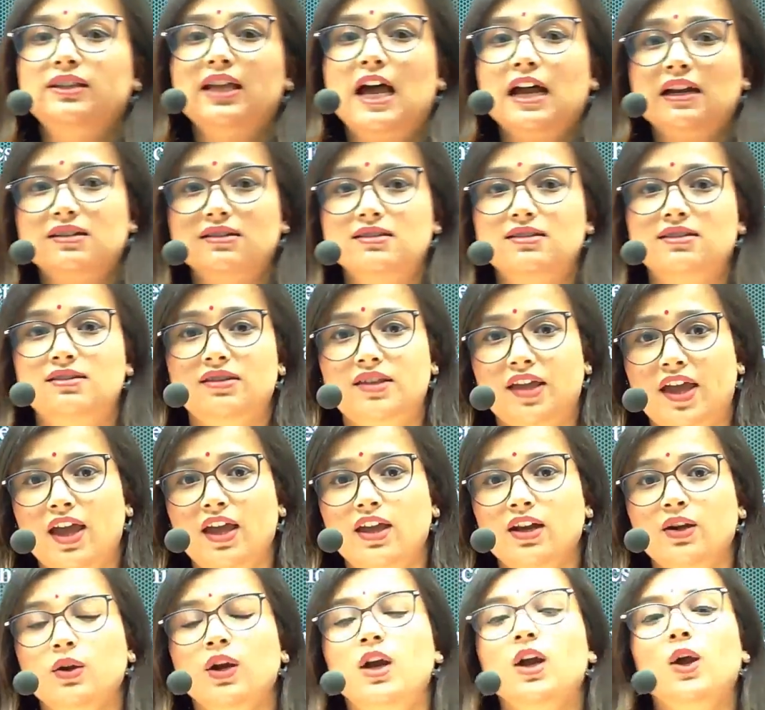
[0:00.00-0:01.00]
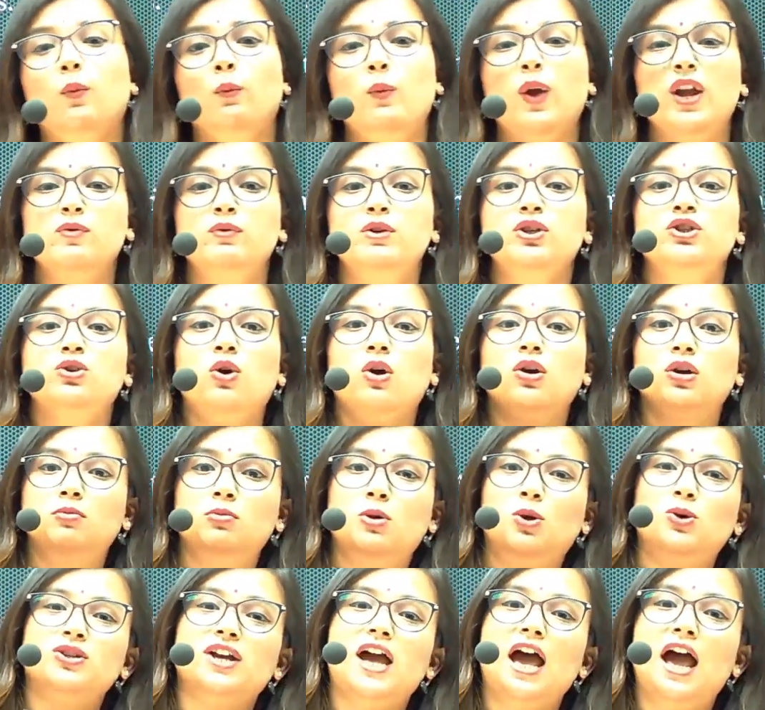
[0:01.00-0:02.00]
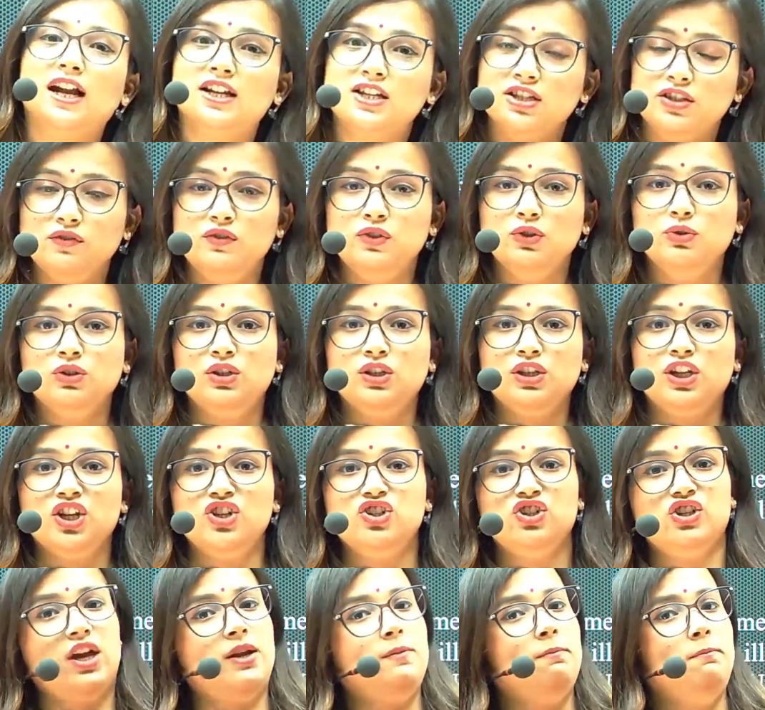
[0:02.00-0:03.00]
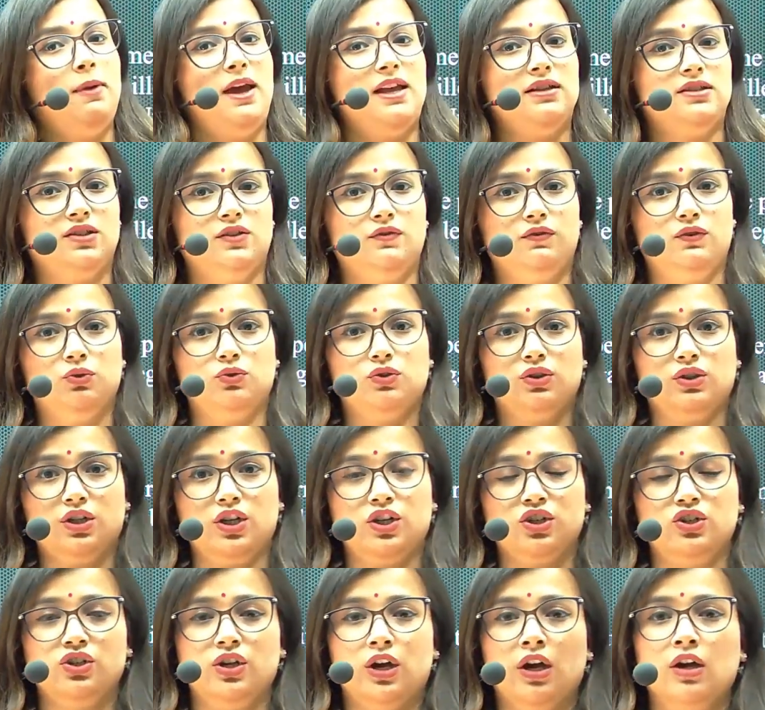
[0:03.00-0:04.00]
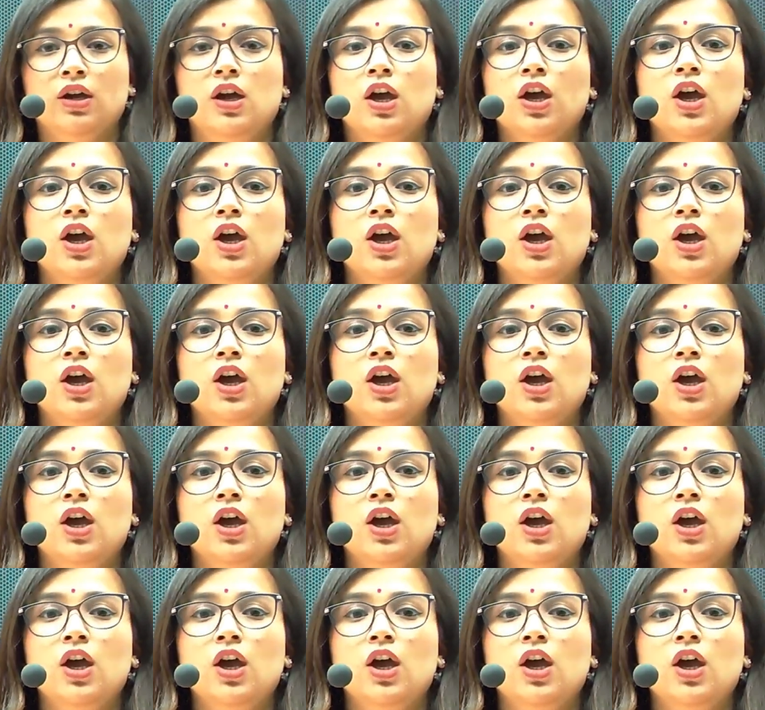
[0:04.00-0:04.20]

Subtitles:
that is there when we talk about active euthanasia and passive euthanasia.